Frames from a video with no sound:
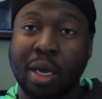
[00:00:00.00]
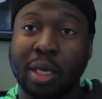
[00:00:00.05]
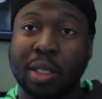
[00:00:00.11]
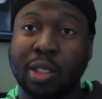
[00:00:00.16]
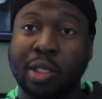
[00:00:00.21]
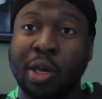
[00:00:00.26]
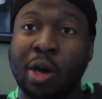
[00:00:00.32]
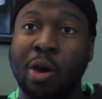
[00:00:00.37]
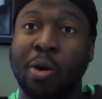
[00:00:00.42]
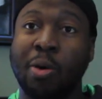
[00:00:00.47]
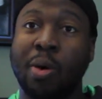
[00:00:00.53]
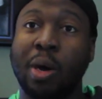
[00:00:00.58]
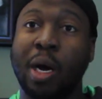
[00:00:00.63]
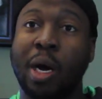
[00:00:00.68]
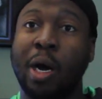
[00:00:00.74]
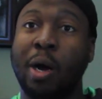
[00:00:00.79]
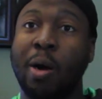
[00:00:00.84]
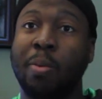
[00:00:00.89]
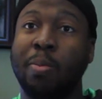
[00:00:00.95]

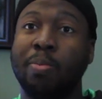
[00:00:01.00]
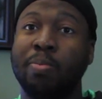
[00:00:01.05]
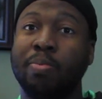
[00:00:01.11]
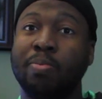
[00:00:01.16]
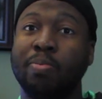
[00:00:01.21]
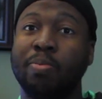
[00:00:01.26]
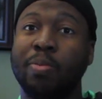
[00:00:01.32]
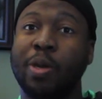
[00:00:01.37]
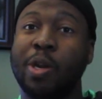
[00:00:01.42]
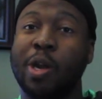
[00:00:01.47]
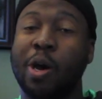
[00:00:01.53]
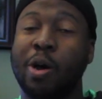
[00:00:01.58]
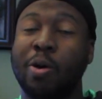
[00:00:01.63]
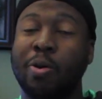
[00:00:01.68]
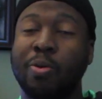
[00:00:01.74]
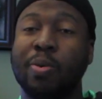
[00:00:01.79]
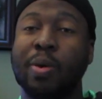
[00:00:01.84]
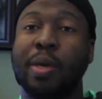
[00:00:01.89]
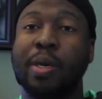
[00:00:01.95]
So, you
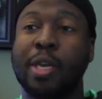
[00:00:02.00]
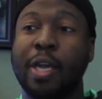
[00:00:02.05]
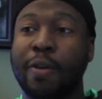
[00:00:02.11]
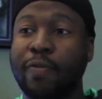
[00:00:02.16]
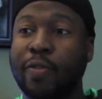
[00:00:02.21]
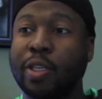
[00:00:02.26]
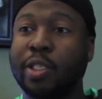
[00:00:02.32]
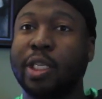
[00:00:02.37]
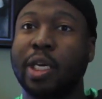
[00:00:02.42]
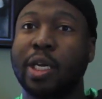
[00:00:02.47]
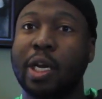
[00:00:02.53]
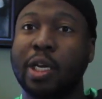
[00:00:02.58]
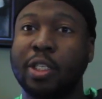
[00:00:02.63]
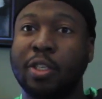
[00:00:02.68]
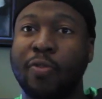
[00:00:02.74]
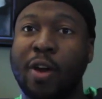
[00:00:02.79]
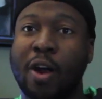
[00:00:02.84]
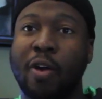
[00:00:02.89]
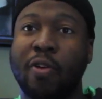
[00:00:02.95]
know, definitely check out
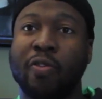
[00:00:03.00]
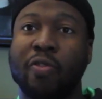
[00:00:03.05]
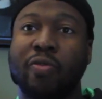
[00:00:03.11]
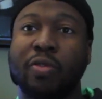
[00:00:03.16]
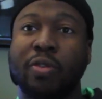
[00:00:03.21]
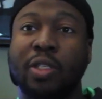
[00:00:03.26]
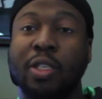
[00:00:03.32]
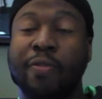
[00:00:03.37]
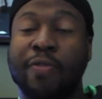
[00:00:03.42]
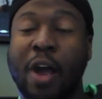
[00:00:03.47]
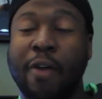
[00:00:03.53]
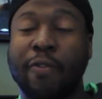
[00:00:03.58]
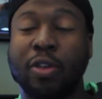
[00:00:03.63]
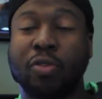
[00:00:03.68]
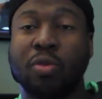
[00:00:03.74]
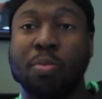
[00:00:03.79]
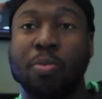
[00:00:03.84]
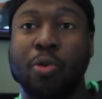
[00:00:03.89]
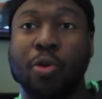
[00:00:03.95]

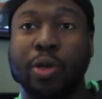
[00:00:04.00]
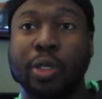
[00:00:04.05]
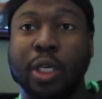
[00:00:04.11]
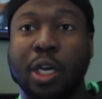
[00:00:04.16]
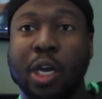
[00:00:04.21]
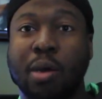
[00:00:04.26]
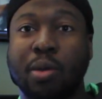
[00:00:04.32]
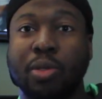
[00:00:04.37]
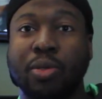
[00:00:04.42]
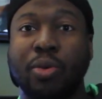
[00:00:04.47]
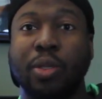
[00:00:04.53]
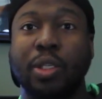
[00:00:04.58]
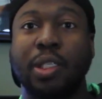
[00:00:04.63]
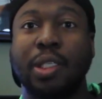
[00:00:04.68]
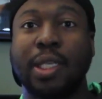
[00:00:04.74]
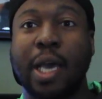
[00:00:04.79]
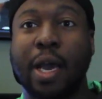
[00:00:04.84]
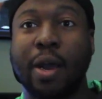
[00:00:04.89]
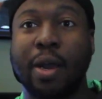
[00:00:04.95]
Survivor's Remorse. It comes on
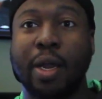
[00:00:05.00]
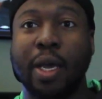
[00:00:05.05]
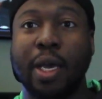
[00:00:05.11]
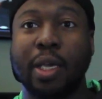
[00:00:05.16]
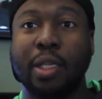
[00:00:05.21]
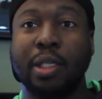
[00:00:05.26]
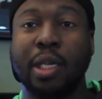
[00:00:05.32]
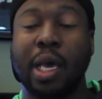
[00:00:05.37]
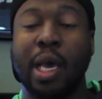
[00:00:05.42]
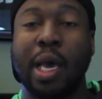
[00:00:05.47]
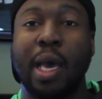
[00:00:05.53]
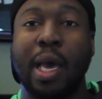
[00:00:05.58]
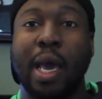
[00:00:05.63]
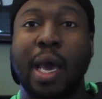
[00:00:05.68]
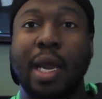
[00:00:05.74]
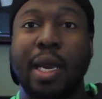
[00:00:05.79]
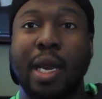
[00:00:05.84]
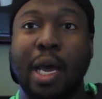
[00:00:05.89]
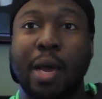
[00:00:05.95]
Saturdays
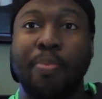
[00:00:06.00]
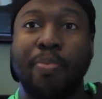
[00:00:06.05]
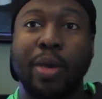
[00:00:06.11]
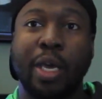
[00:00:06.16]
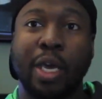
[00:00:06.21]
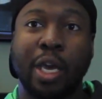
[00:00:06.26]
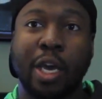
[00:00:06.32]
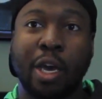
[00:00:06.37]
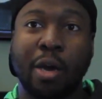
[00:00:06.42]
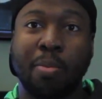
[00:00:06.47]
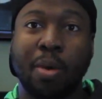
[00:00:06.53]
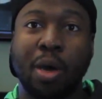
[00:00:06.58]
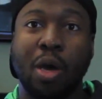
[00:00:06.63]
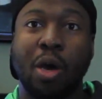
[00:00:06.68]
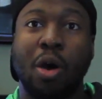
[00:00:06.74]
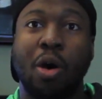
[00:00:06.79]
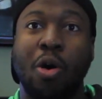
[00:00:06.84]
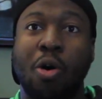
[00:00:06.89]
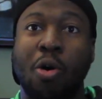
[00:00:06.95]
at 9 p.m.
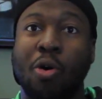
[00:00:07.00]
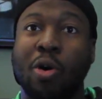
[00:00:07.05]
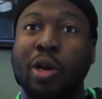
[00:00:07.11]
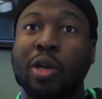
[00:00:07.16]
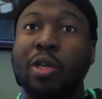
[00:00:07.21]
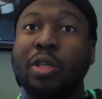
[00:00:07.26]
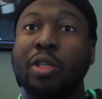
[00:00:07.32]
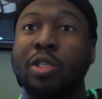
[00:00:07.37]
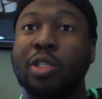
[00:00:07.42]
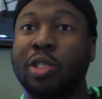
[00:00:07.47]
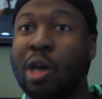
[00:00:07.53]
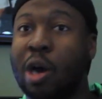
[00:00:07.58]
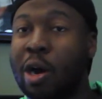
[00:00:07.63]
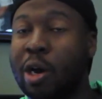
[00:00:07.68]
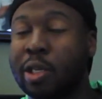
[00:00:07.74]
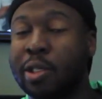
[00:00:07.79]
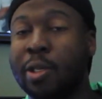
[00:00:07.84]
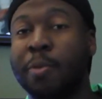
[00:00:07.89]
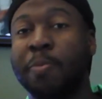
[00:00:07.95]
on
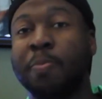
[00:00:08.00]
Starz.